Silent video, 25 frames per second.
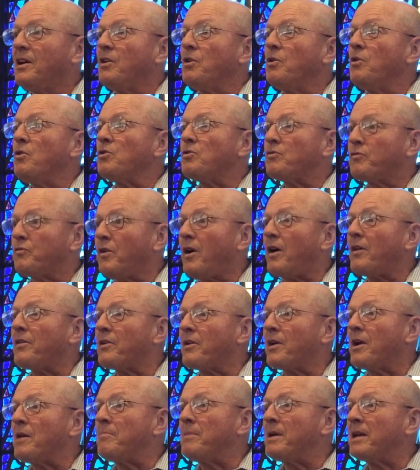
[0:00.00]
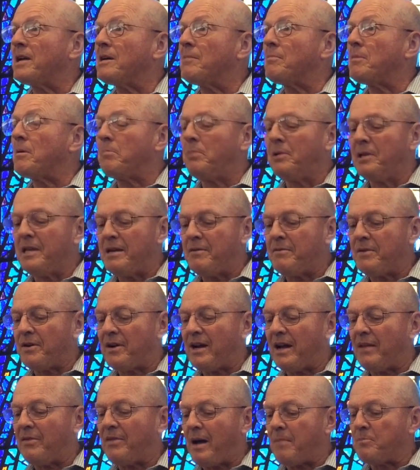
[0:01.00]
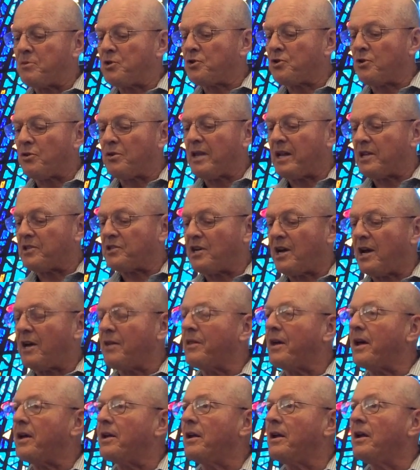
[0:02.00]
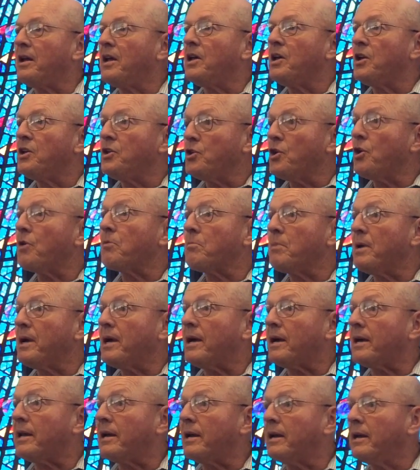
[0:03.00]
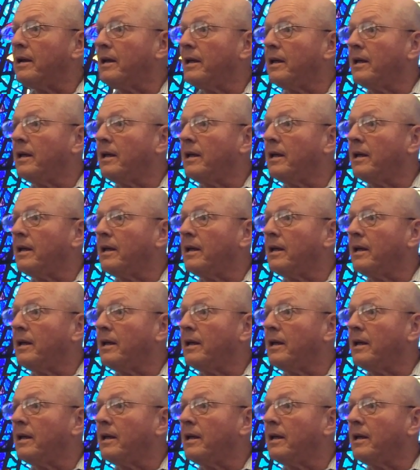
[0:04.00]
whose father had become a believer, and I'm sure that's how that young man